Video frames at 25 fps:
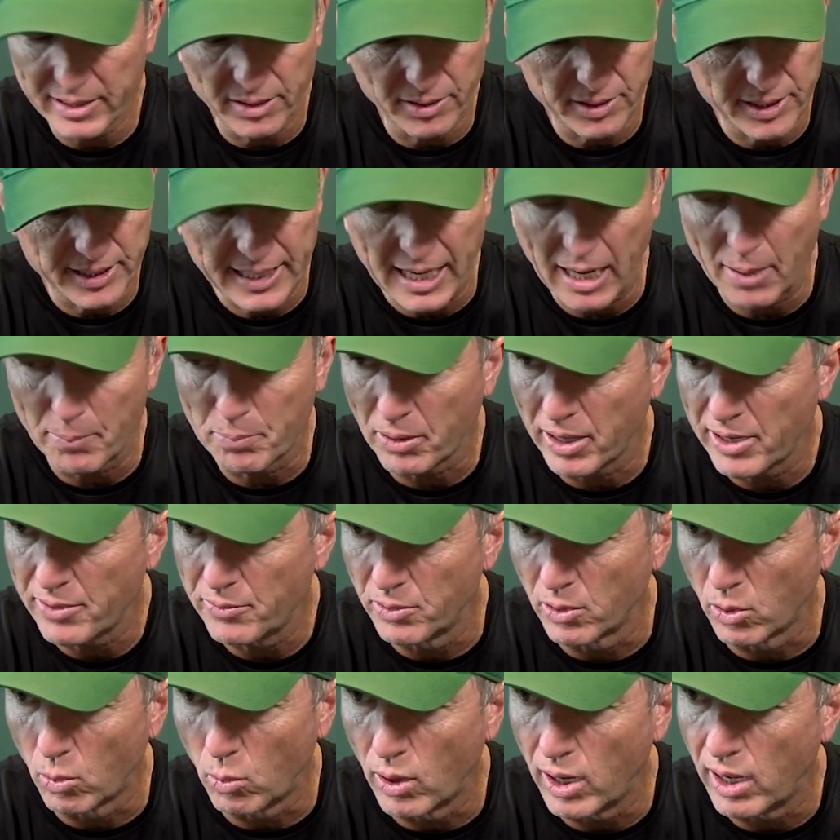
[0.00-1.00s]
you got to play
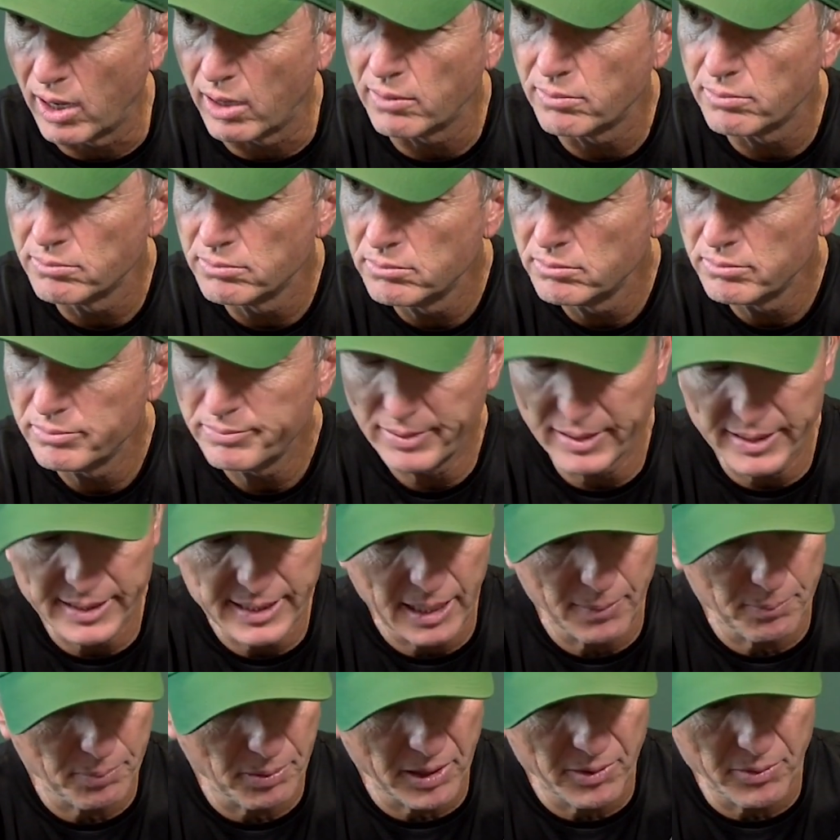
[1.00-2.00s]
real well. And you
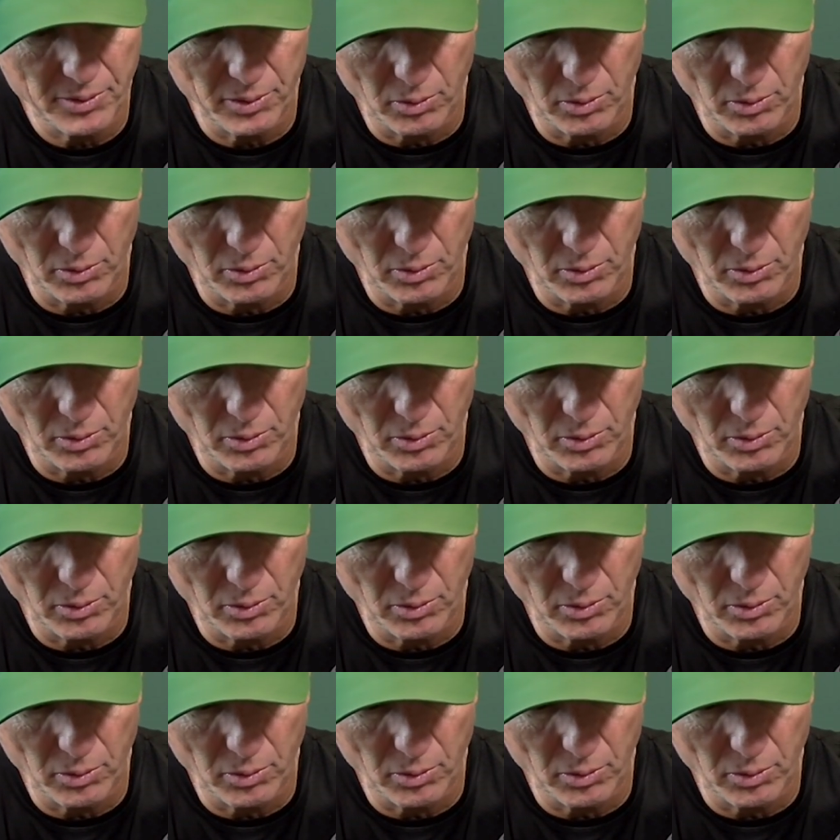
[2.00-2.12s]
got to play